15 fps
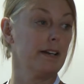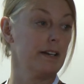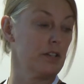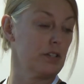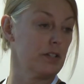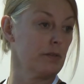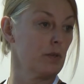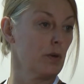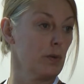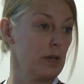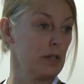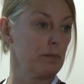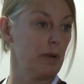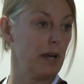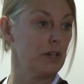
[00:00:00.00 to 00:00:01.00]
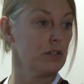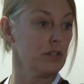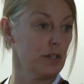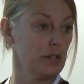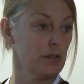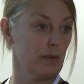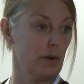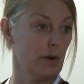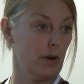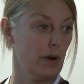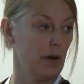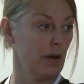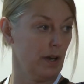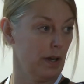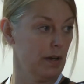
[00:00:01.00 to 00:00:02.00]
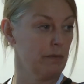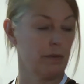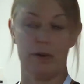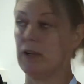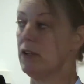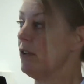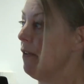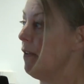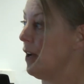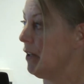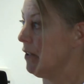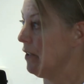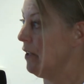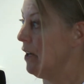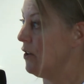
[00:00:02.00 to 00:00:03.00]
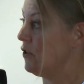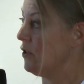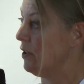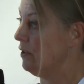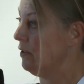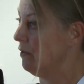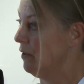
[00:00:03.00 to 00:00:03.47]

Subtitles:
list of your risk patients for influenza vaccination.